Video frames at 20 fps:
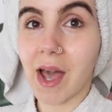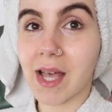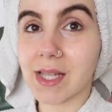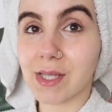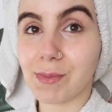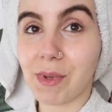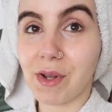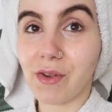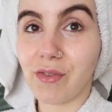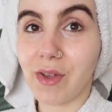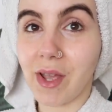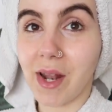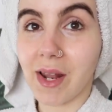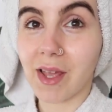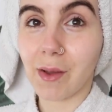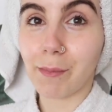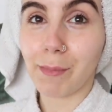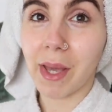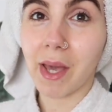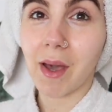has been
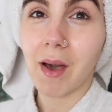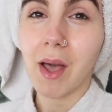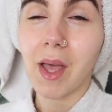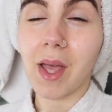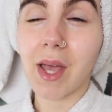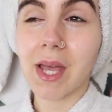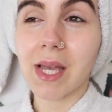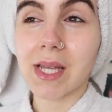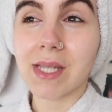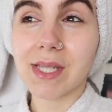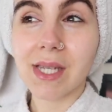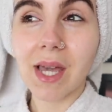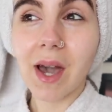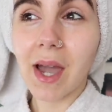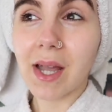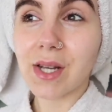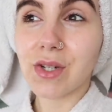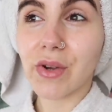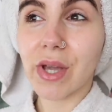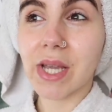feeling a bit
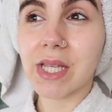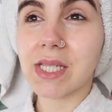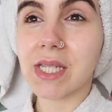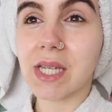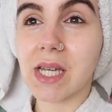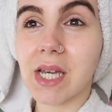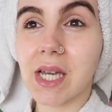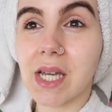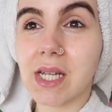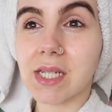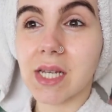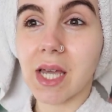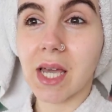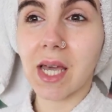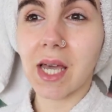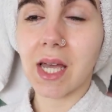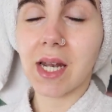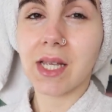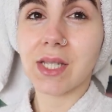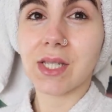dehydrated
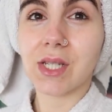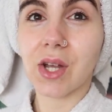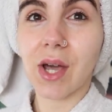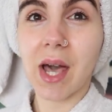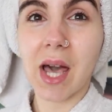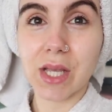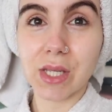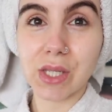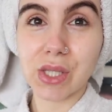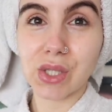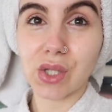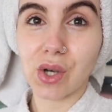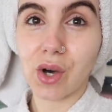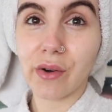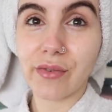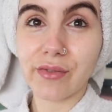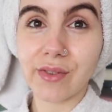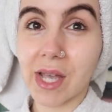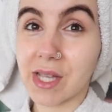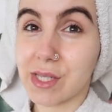and it's not as
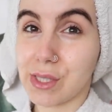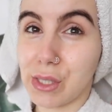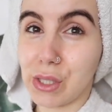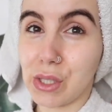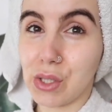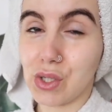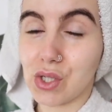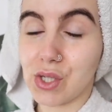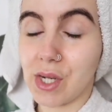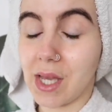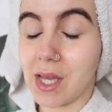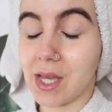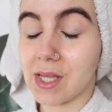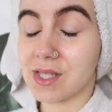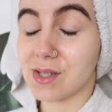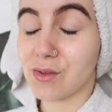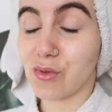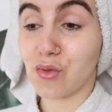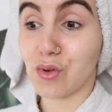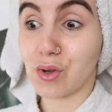soft as it usually
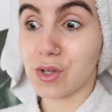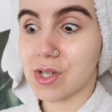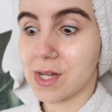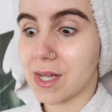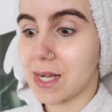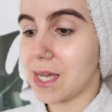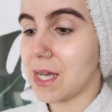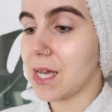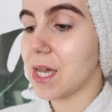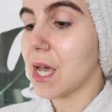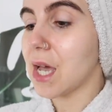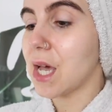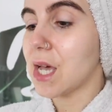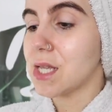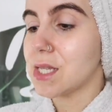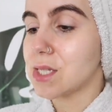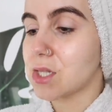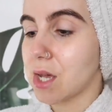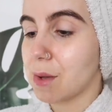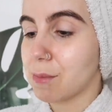is unfortunately
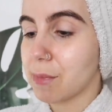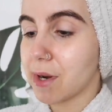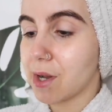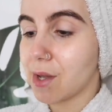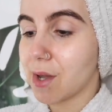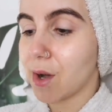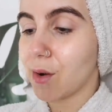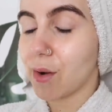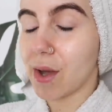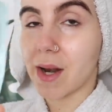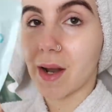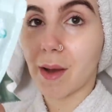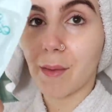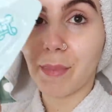so i'm gonna go and